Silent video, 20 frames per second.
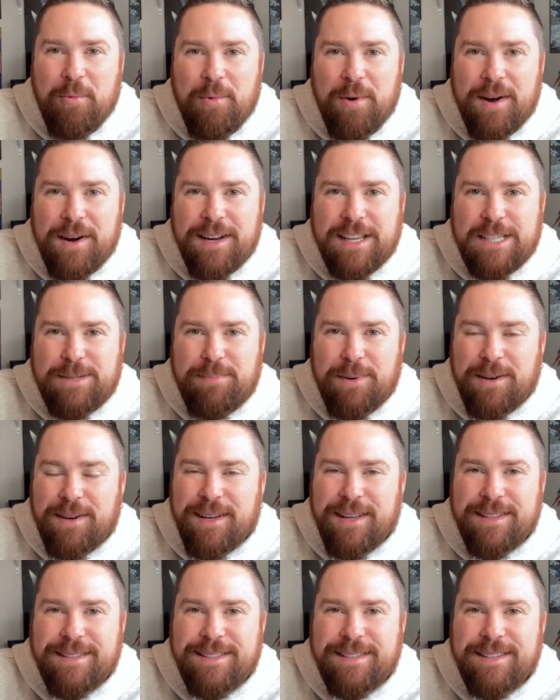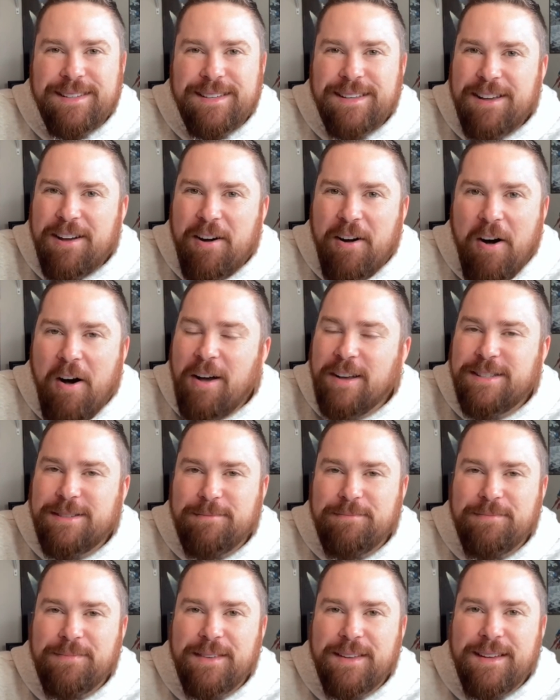what an experience.
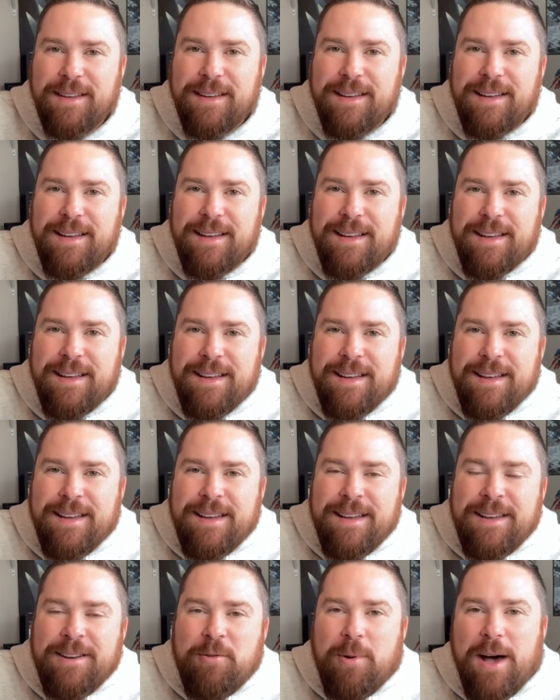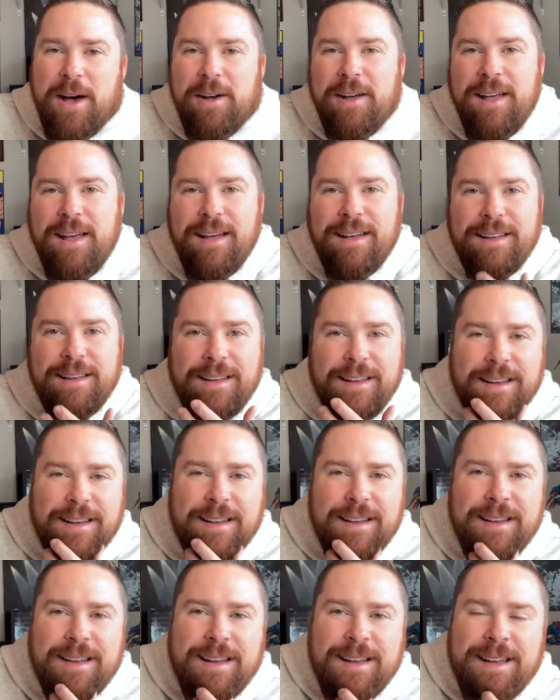Awesome. Well,
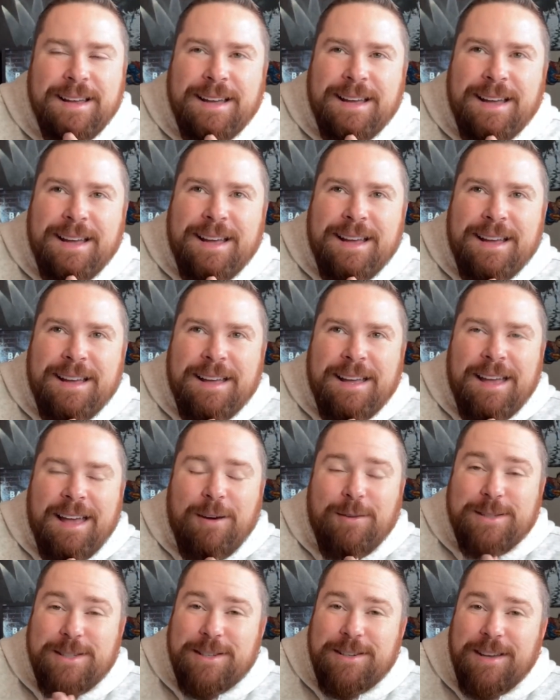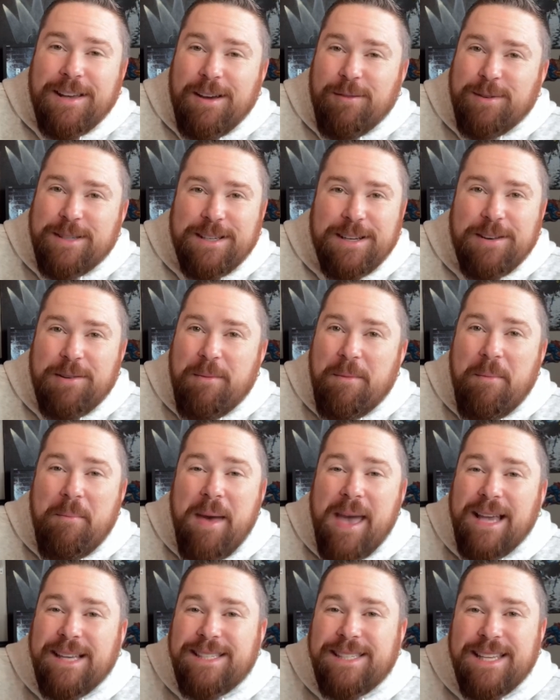it was a, it was an
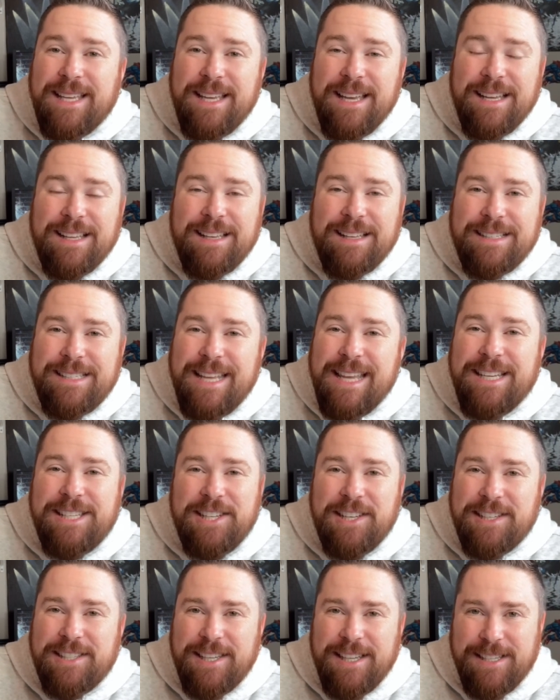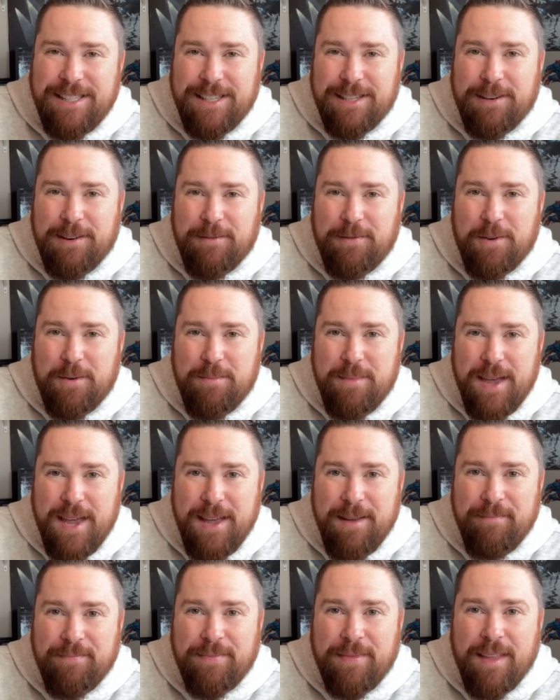amazing teaching season for
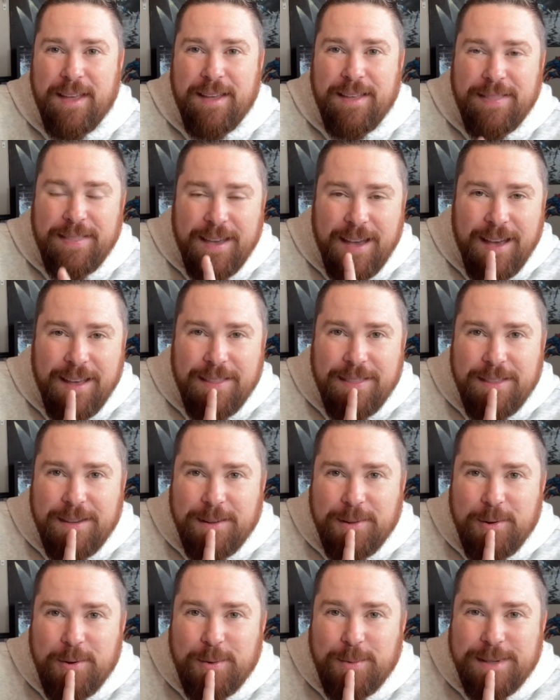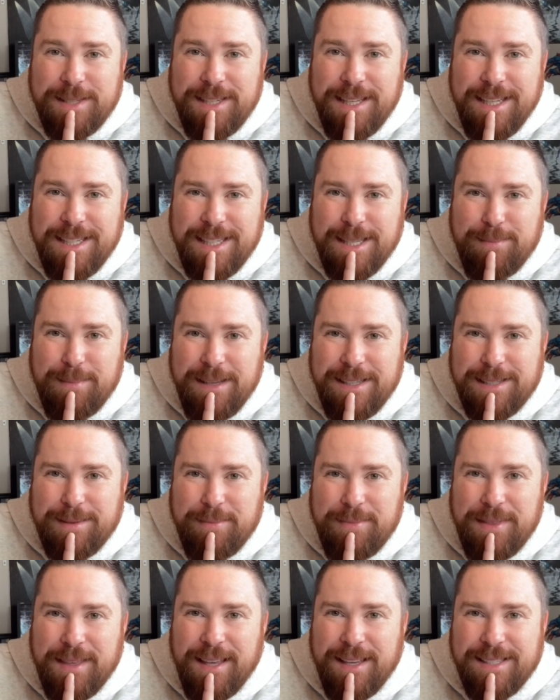me that the Lord was teaching me
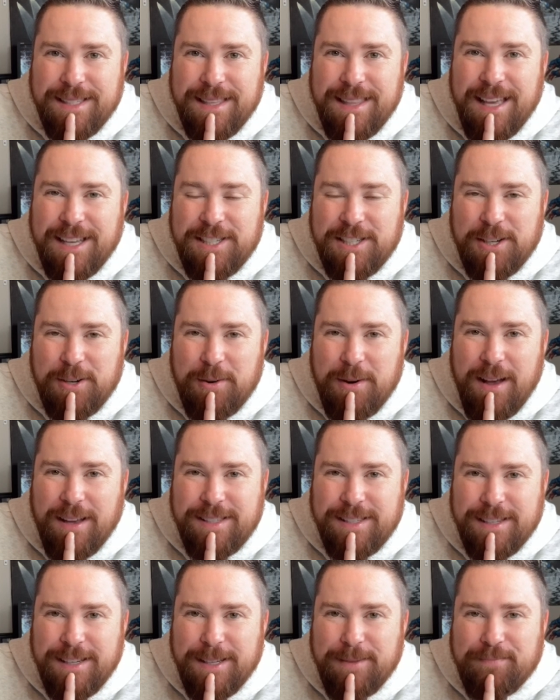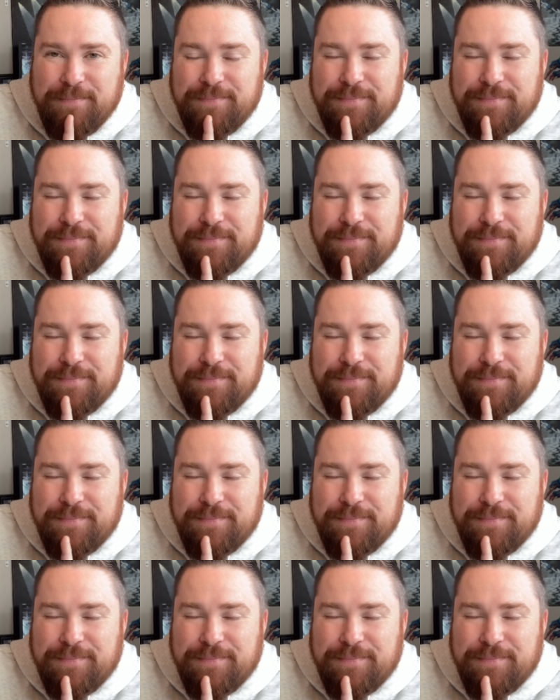some things in that generosity